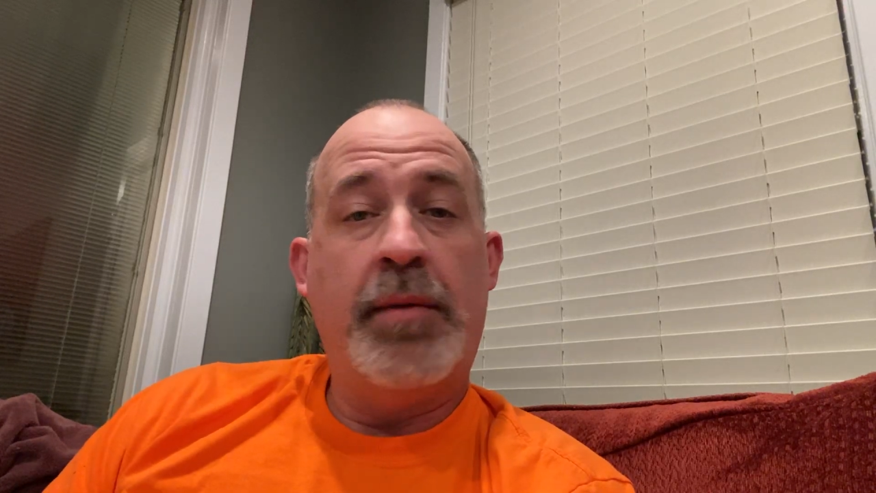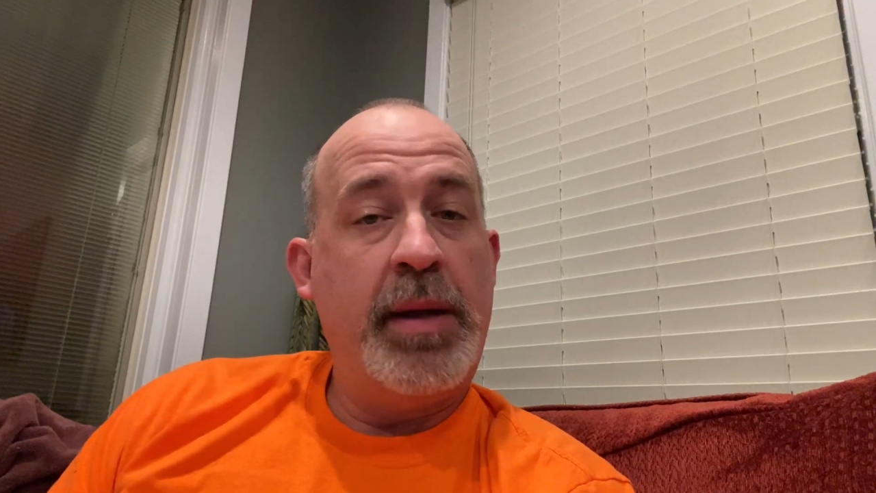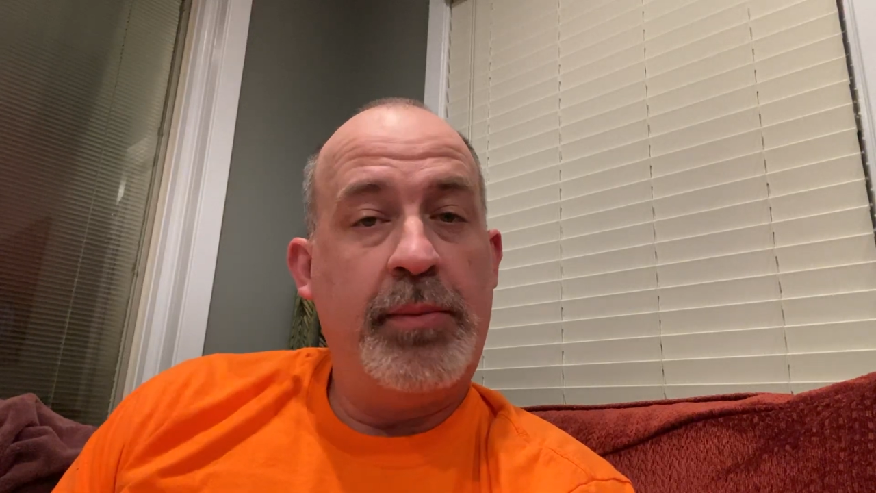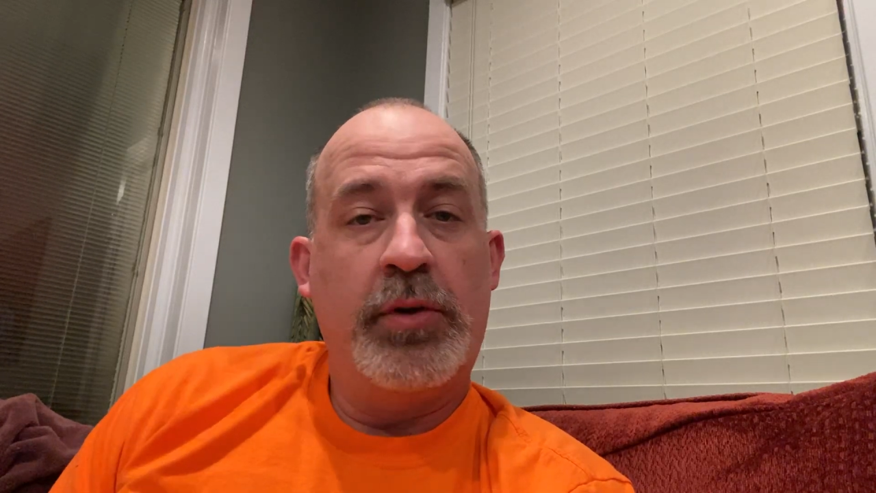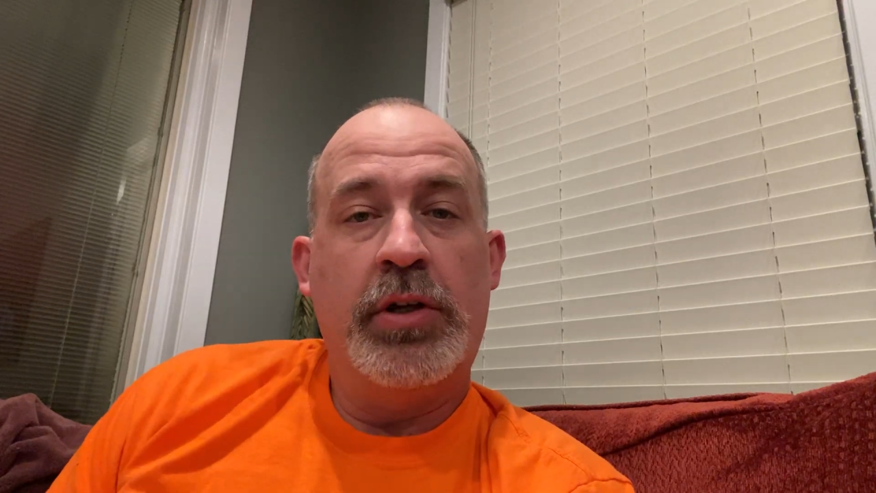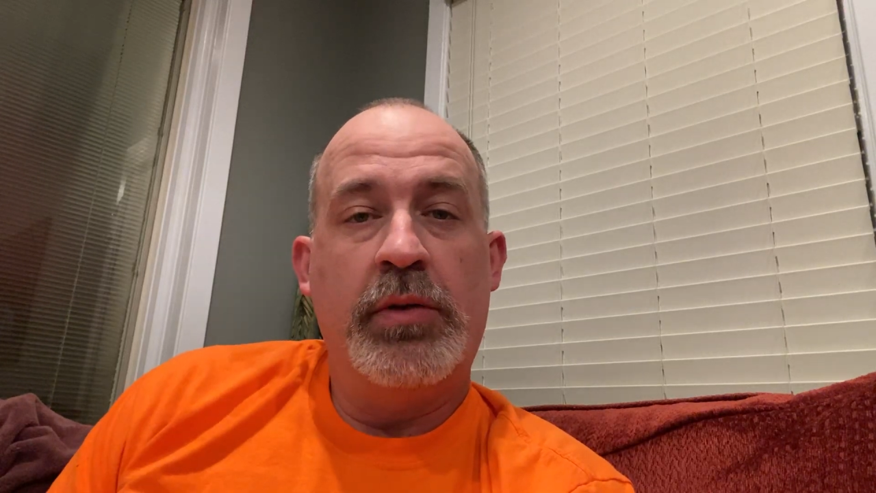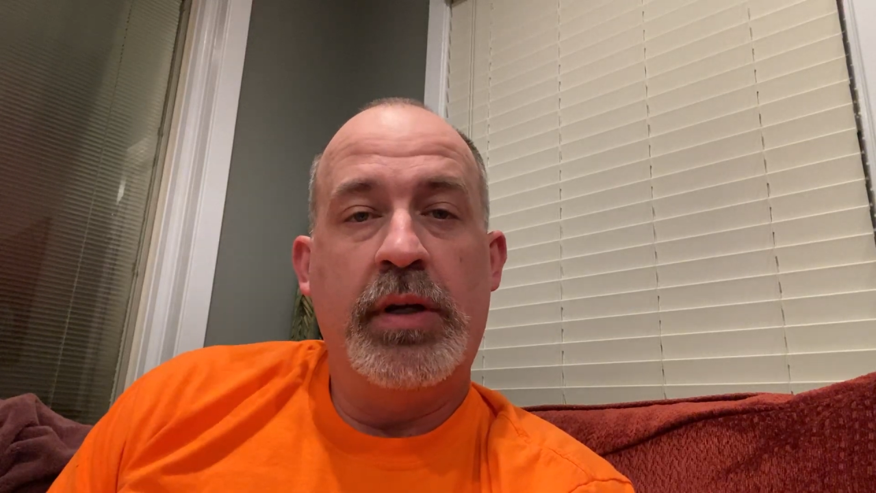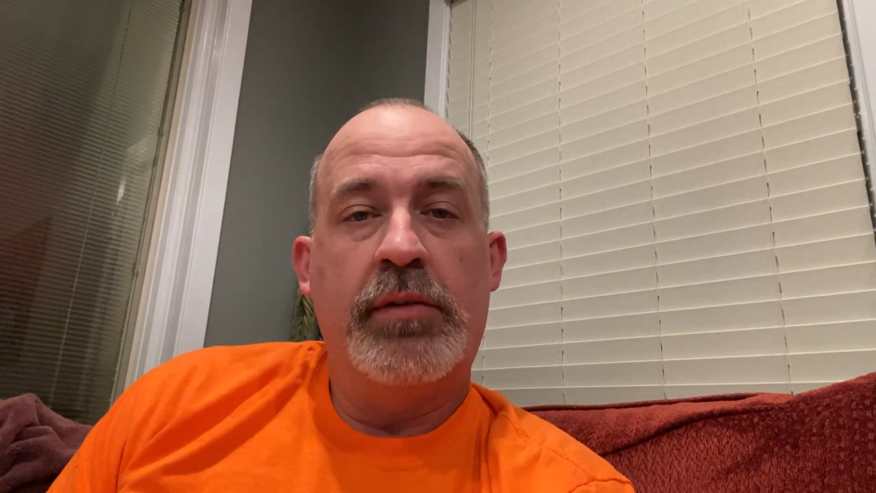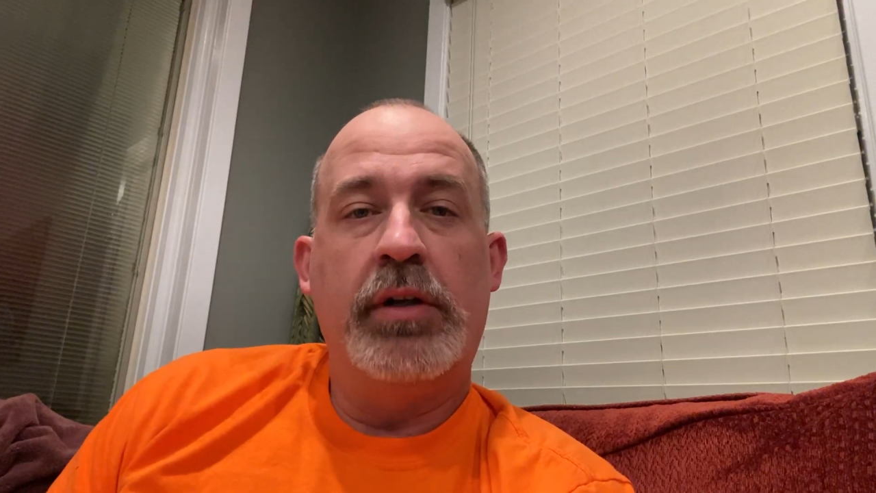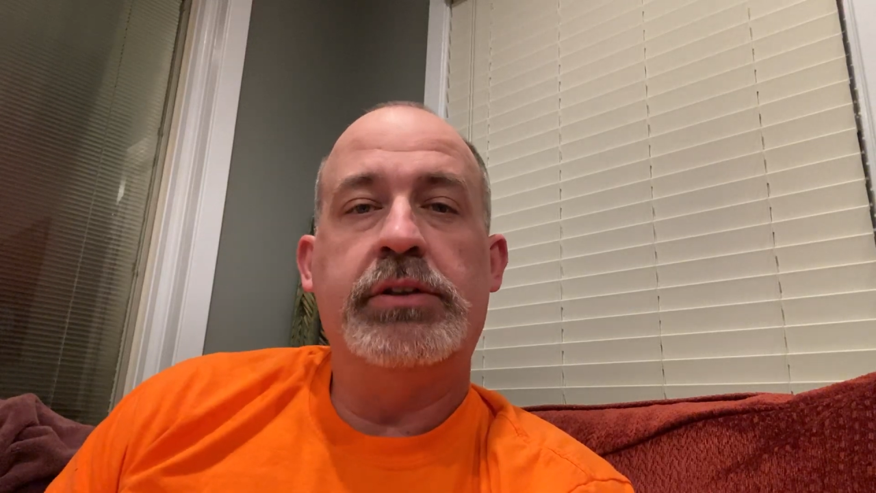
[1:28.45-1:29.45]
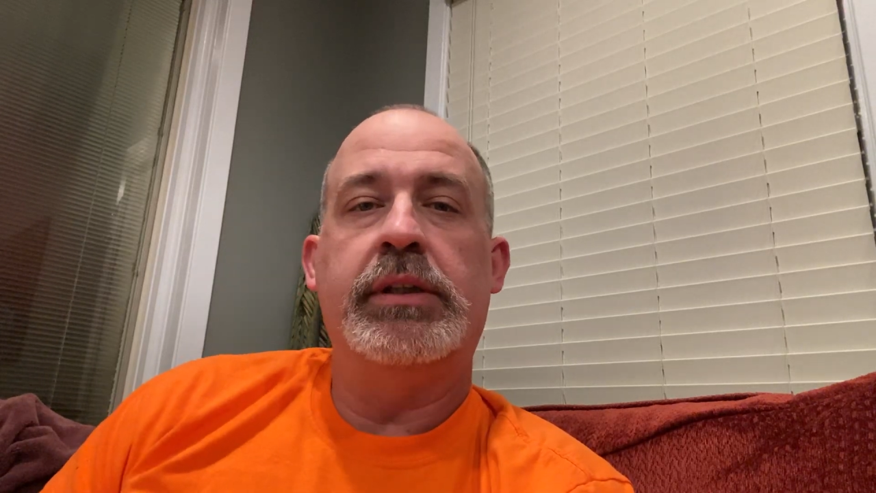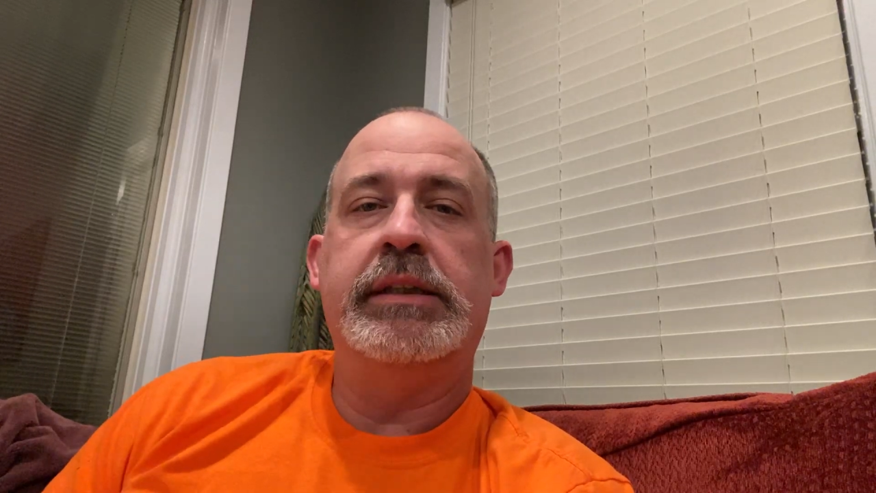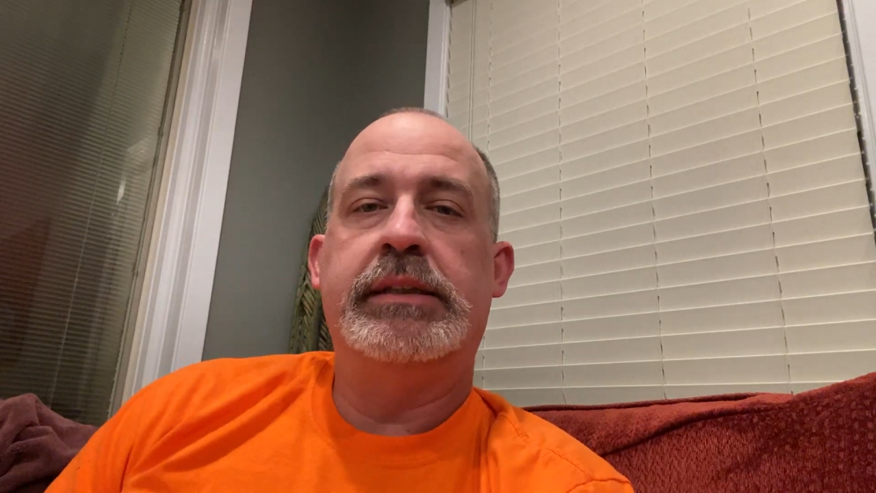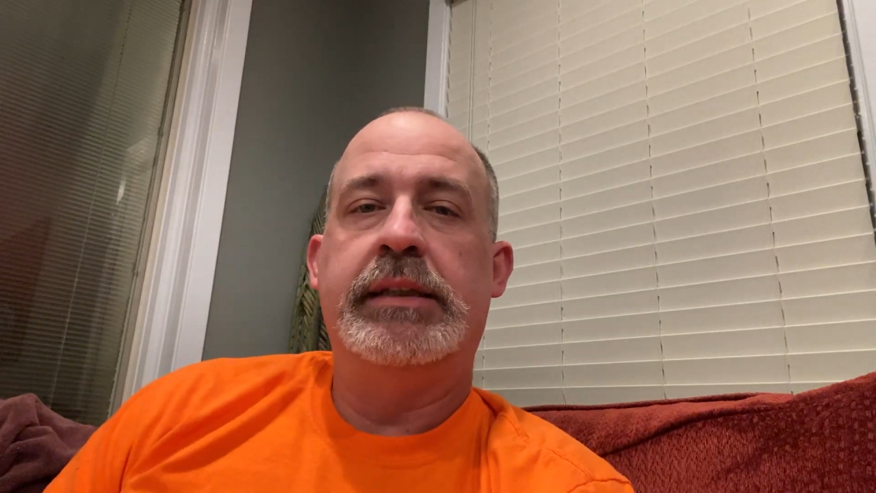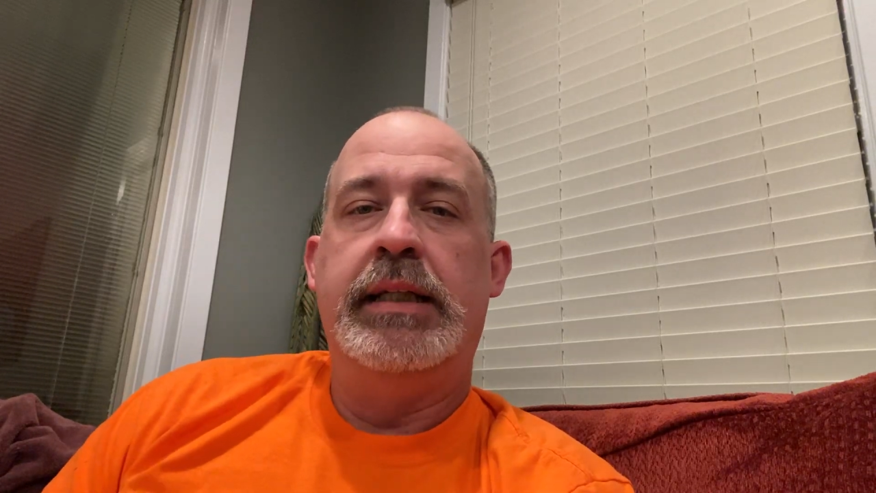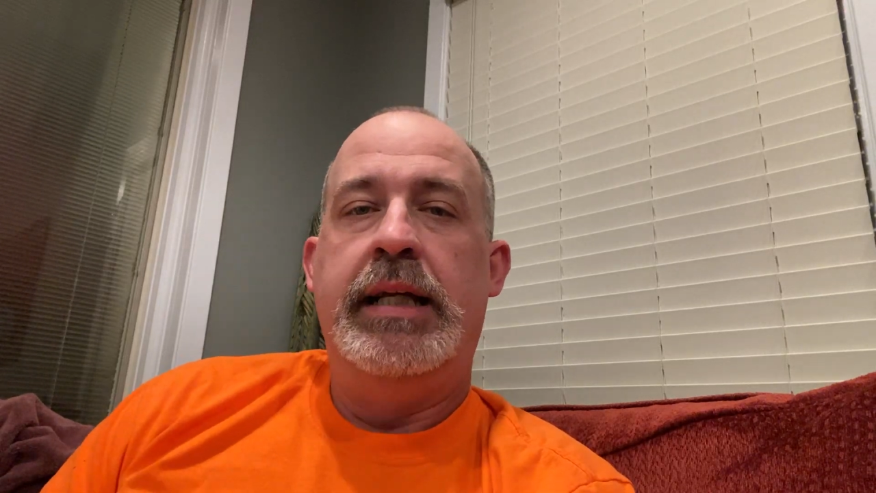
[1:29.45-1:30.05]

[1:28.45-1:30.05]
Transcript: I'm able to go get groceries.